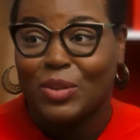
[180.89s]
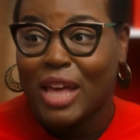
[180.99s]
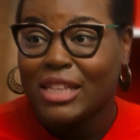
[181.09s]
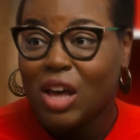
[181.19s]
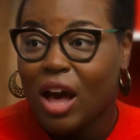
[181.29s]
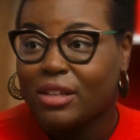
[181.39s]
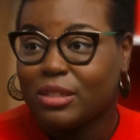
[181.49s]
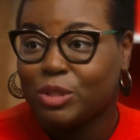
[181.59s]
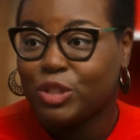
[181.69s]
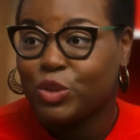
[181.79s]
So that's
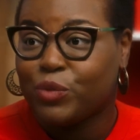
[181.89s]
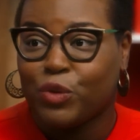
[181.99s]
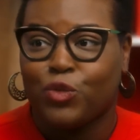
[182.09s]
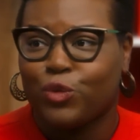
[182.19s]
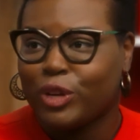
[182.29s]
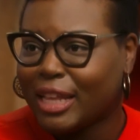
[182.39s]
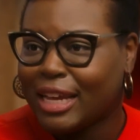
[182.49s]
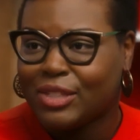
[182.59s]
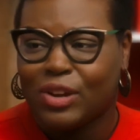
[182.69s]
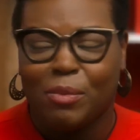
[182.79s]
awesome to do. If you're a
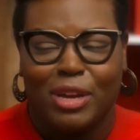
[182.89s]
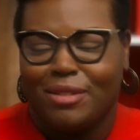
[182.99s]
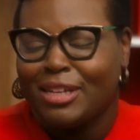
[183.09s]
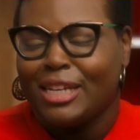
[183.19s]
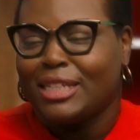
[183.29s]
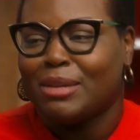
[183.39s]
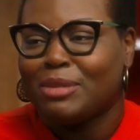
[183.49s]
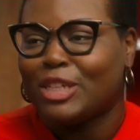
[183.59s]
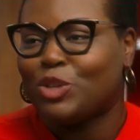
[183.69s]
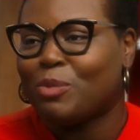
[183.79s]
freelancer, I mean,
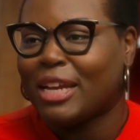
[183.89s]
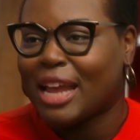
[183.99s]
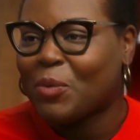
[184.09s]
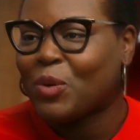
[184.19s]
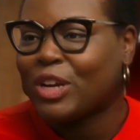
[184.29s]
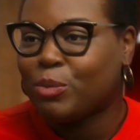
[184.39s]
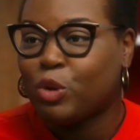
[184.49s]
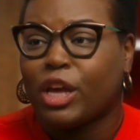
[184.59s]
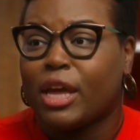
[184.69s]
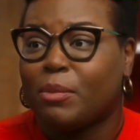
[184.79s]
sometimes you may not want to
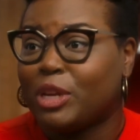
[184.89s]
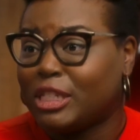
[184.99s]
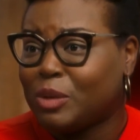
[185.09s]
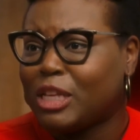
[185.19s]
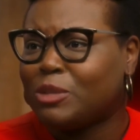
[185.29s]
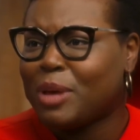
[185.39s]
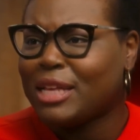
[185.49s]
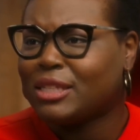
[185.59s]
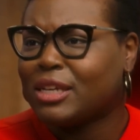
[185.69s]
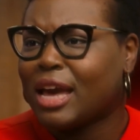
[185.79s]
communicate, but it's
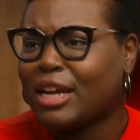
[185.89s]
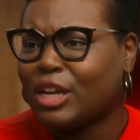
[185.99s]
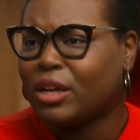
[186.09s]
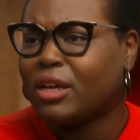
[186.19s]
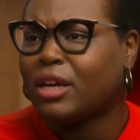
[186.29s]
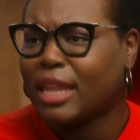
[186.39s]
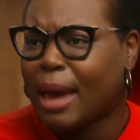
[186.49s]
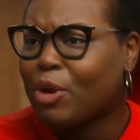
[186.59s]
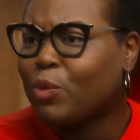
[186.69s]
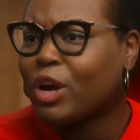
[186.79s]
best to kind of
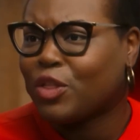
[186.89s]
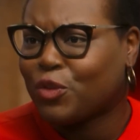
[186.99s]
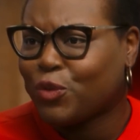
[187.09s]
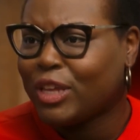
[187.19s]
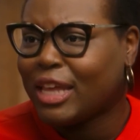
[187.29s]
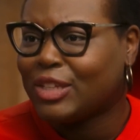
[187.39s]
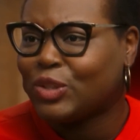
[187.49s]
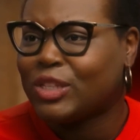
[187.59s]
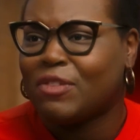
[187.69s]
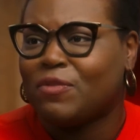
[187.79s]
collaborate with other
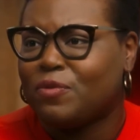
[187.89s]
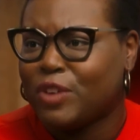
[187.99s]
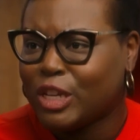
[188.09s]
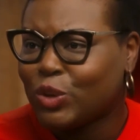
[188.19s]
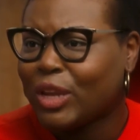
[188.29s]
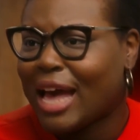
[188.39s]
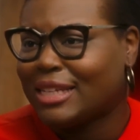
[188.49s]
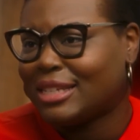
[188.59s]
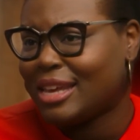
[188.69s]
freelancers and visualize